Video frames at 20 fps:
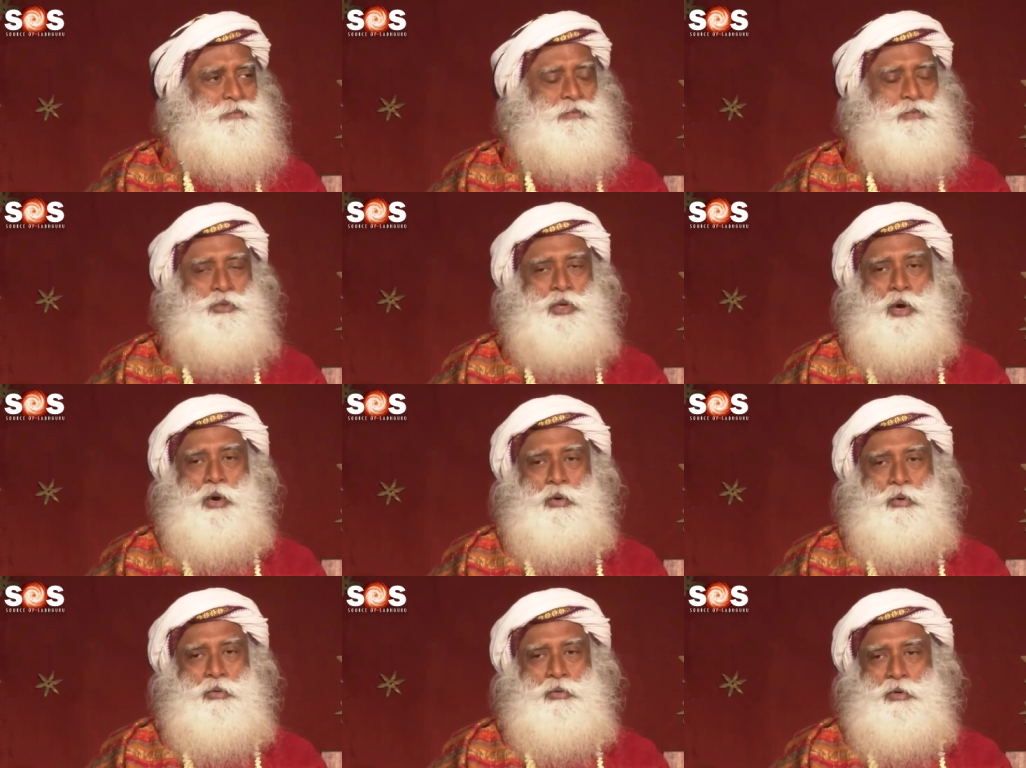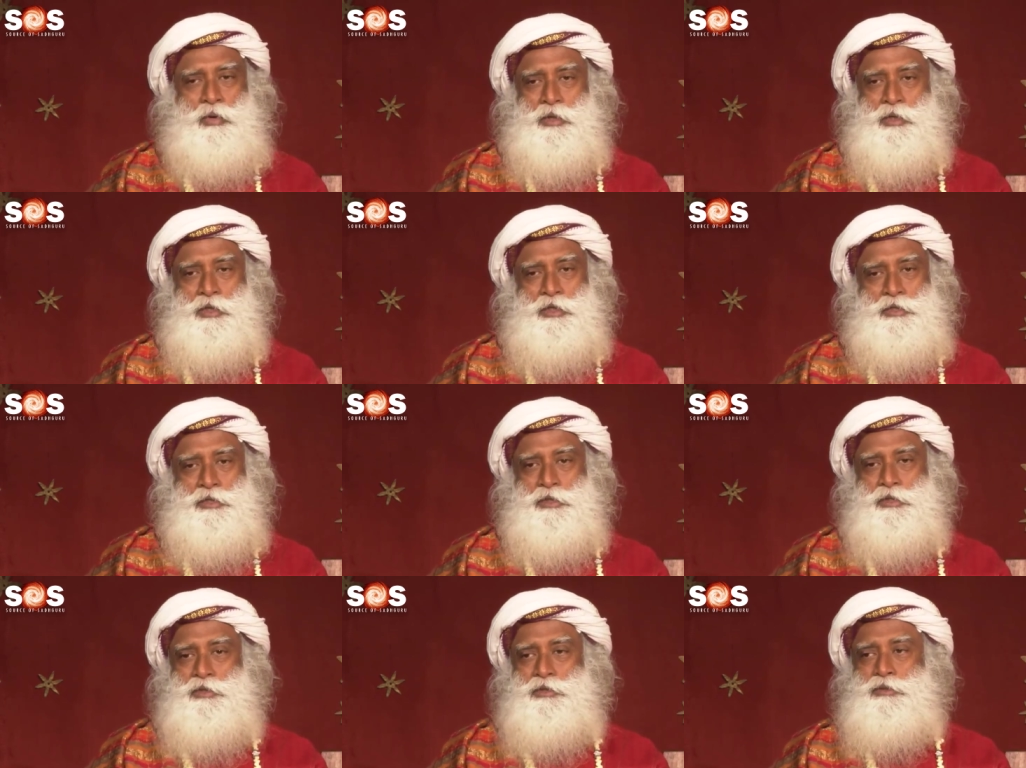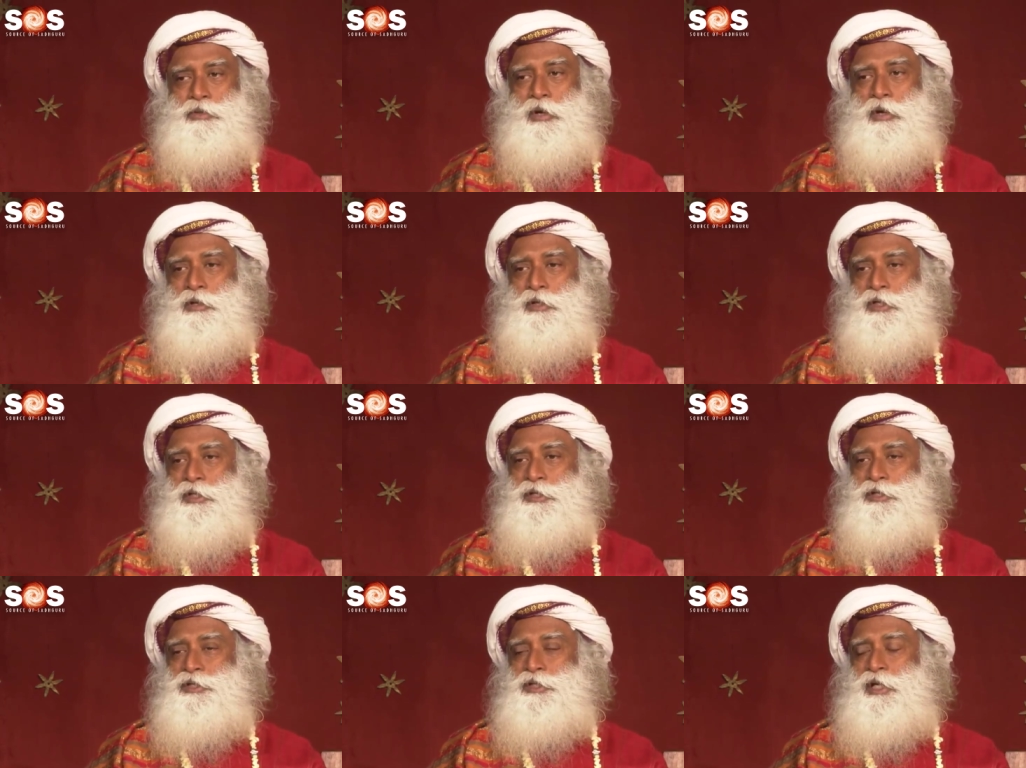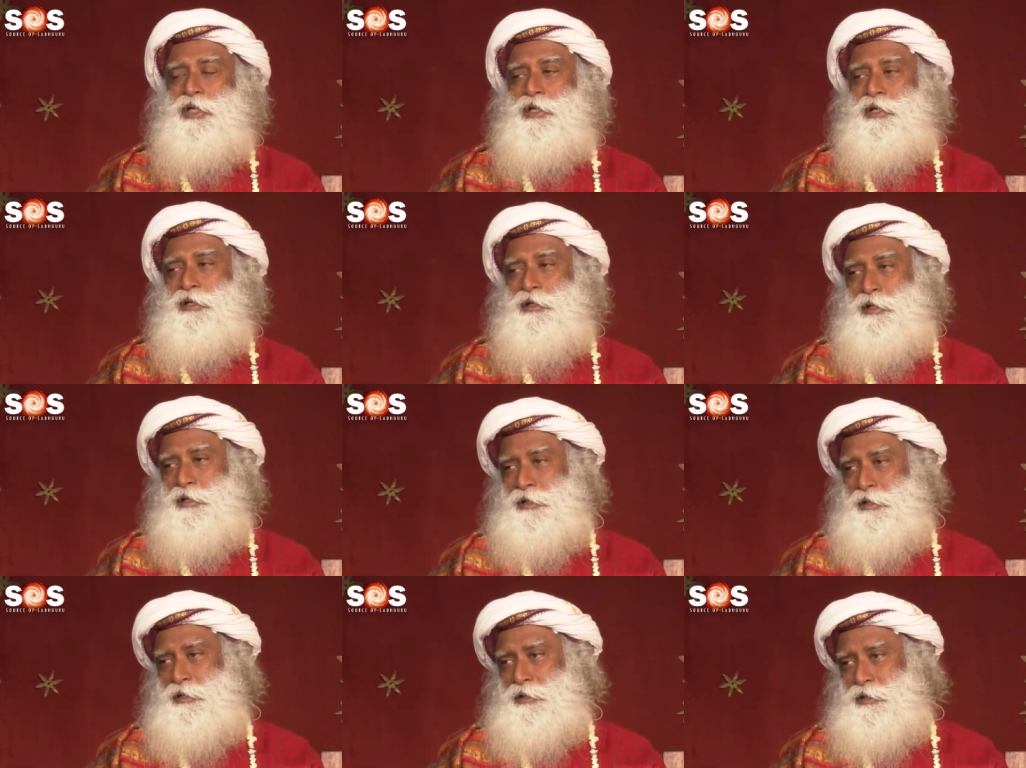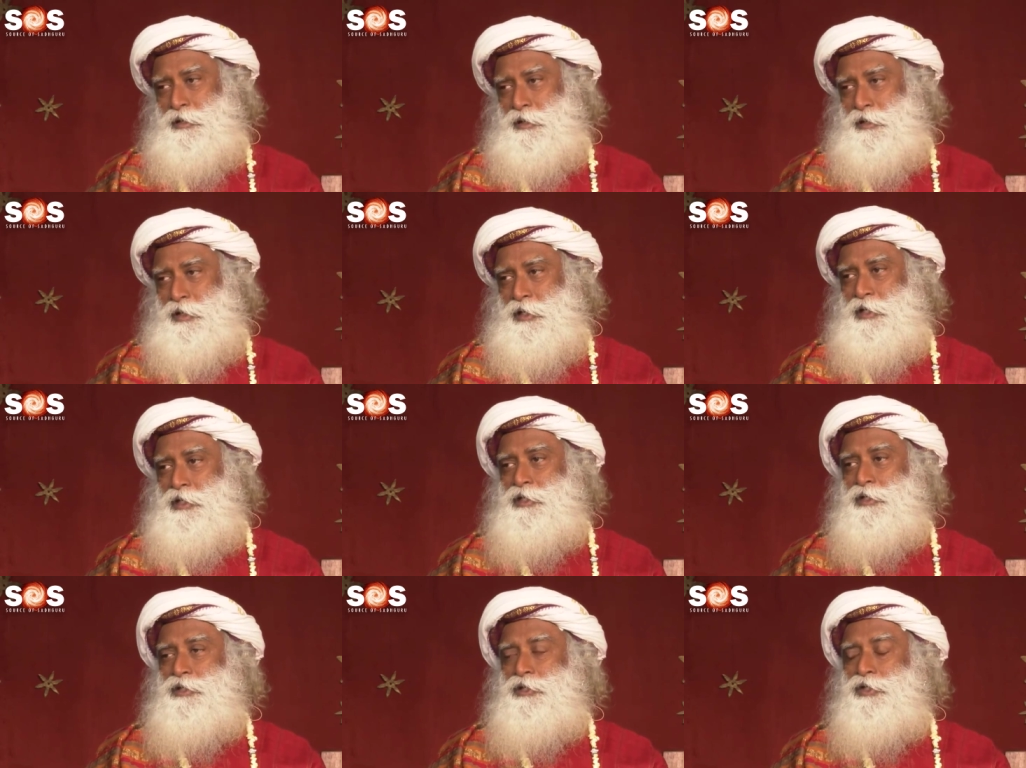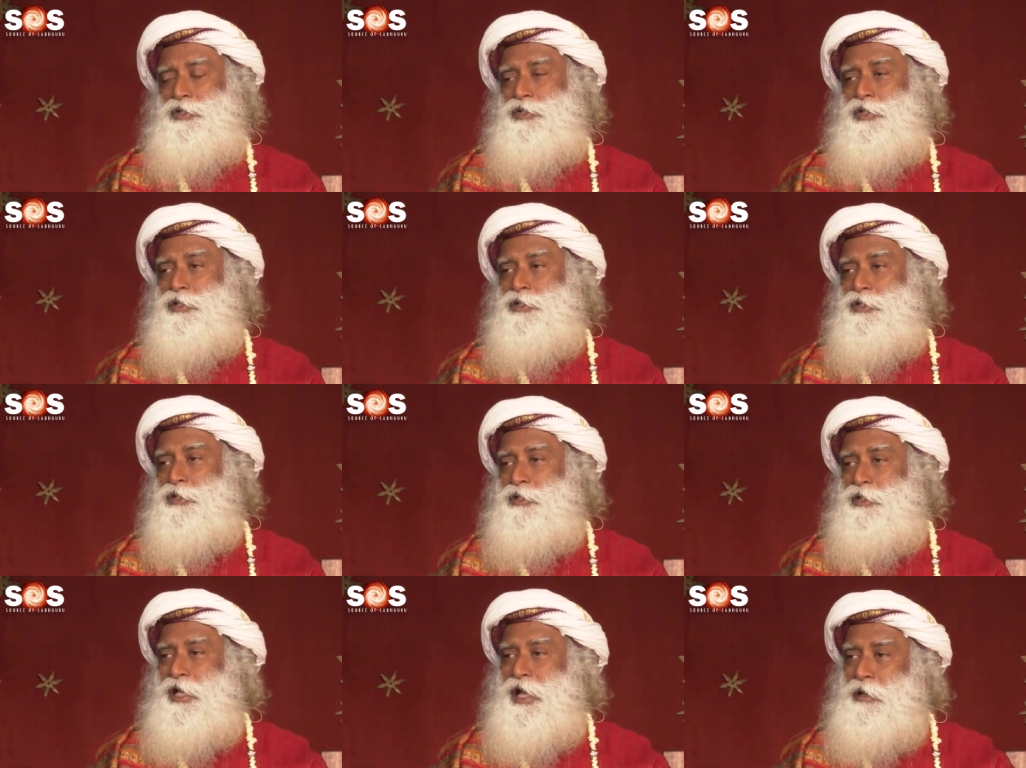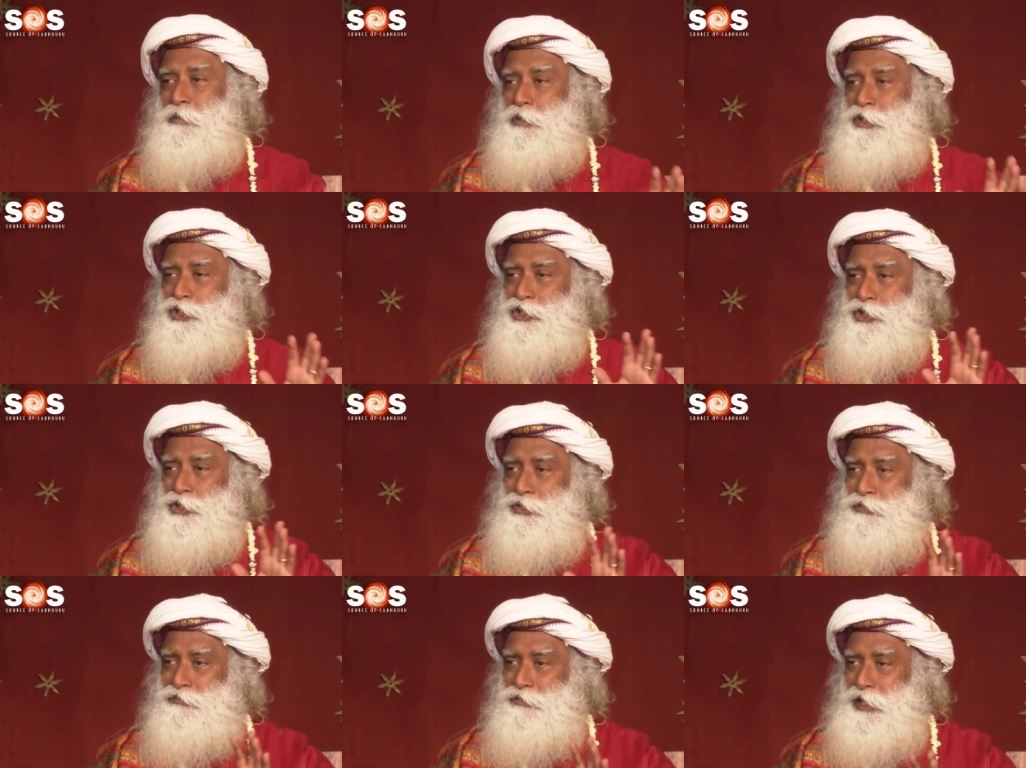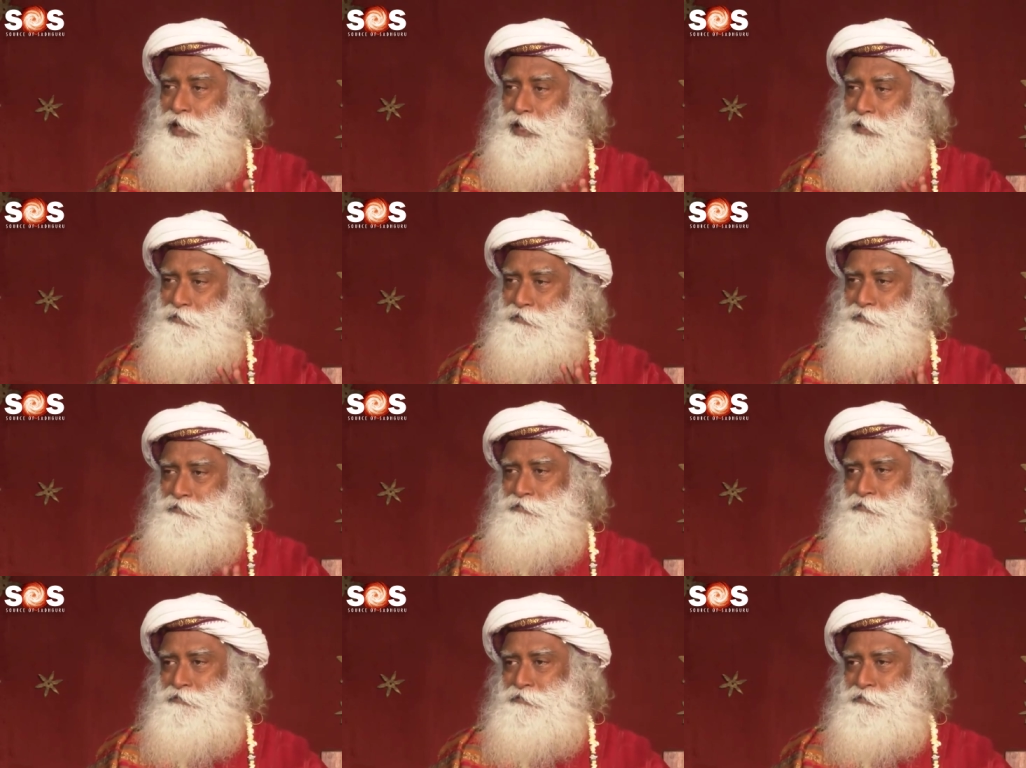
No, it is not a gender, it is a certain dimension of life.